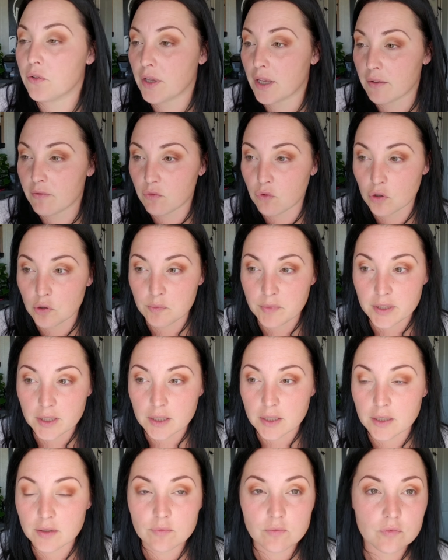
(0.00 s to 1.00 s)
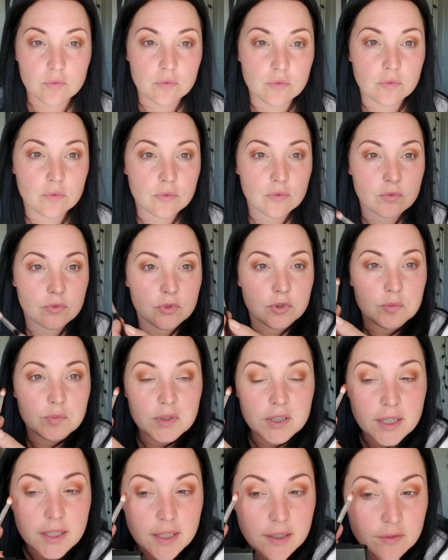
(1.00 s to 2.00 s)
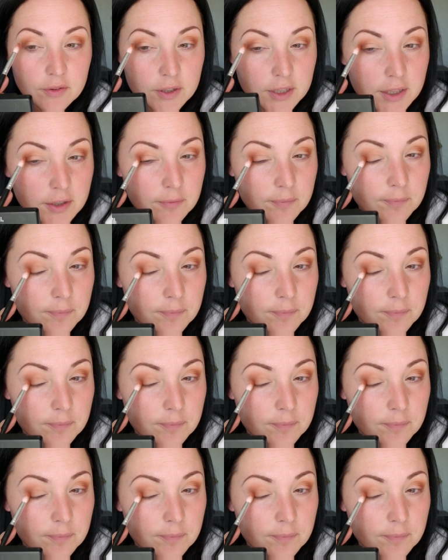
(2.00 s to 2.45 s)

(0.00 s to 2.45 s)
that formula, but they never did.